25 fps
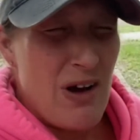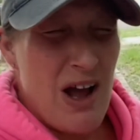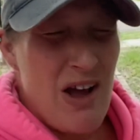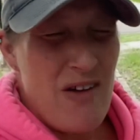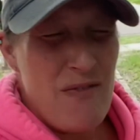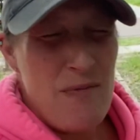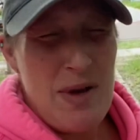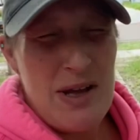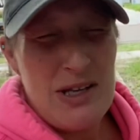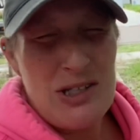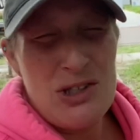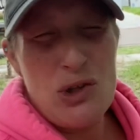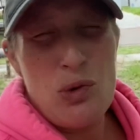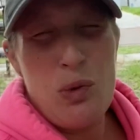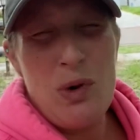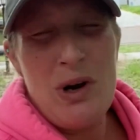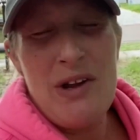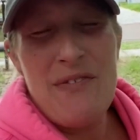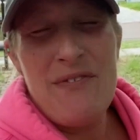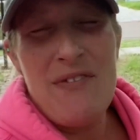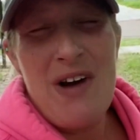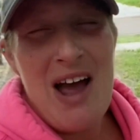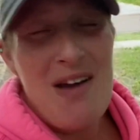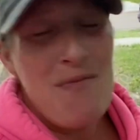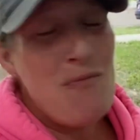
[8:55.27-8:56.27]
makes
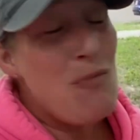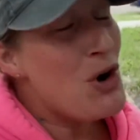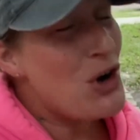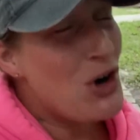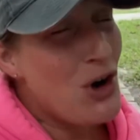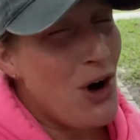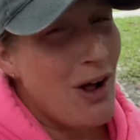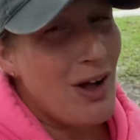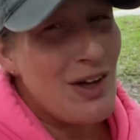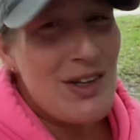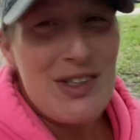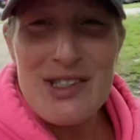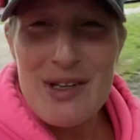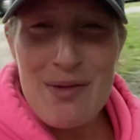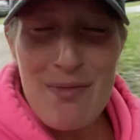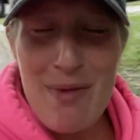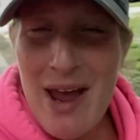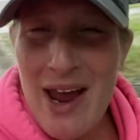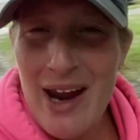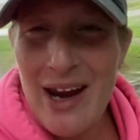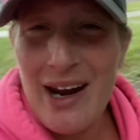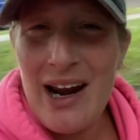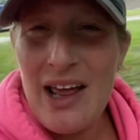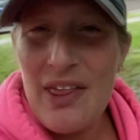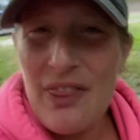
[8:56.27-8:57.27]
$25 more to
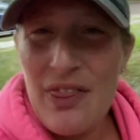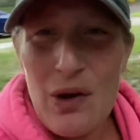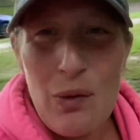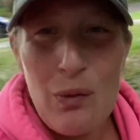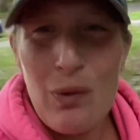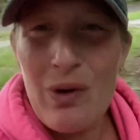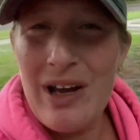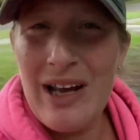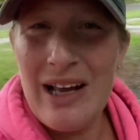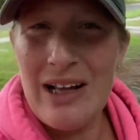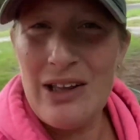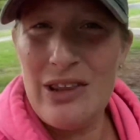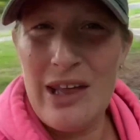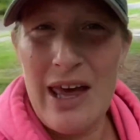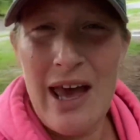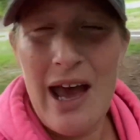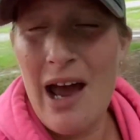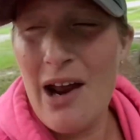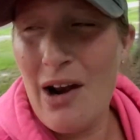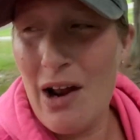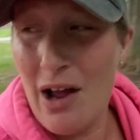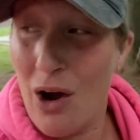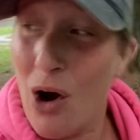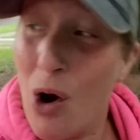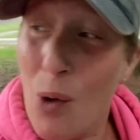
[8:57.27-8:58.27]
make, and I think we'll hit
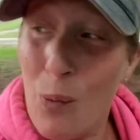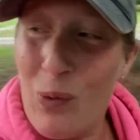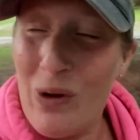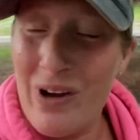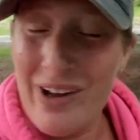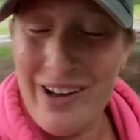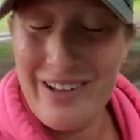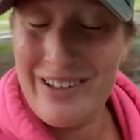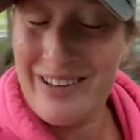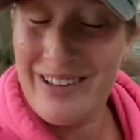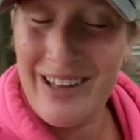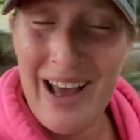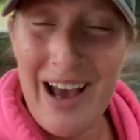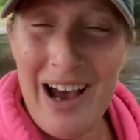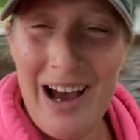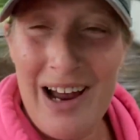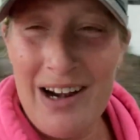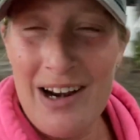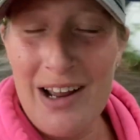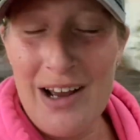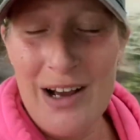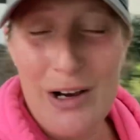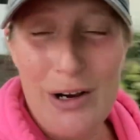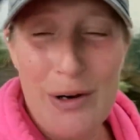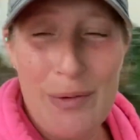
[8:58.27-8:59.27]
that. I hope we'll hit
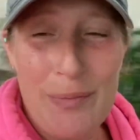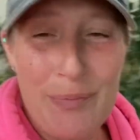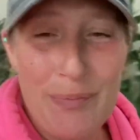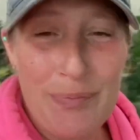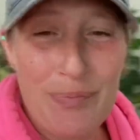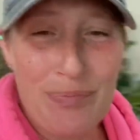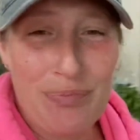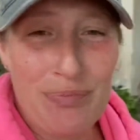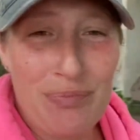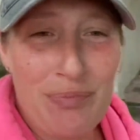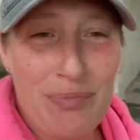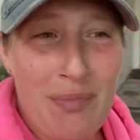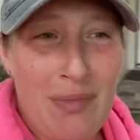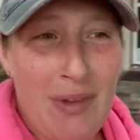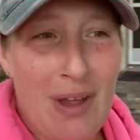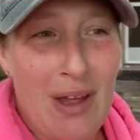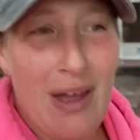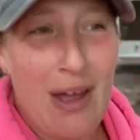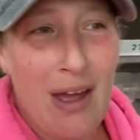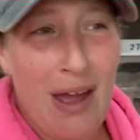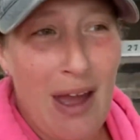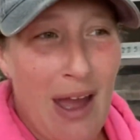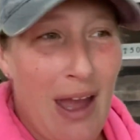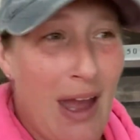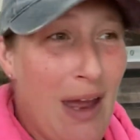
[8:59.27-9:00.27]
that,
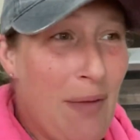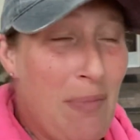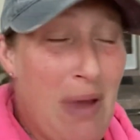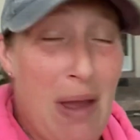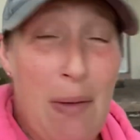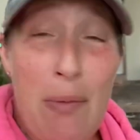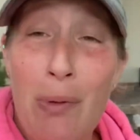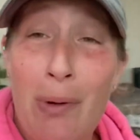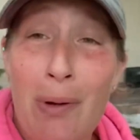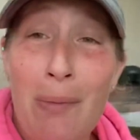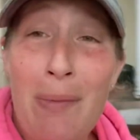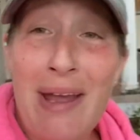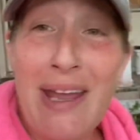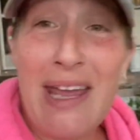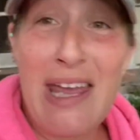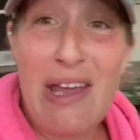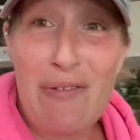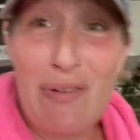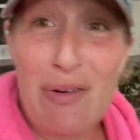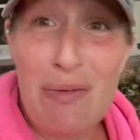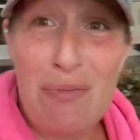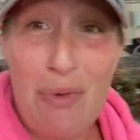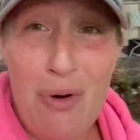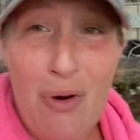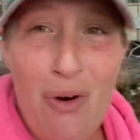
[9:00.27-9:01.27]
and maybe we'll make
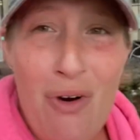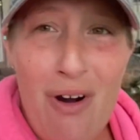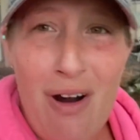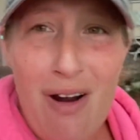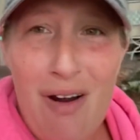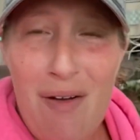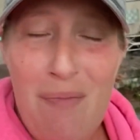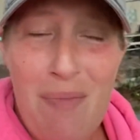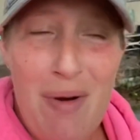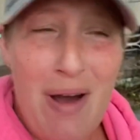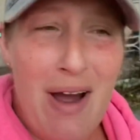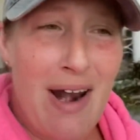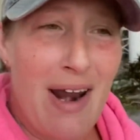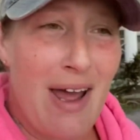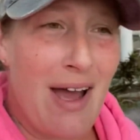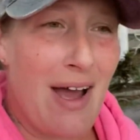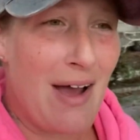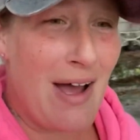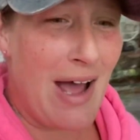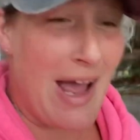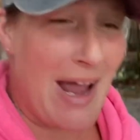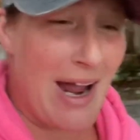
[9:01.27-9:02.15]
even more. But I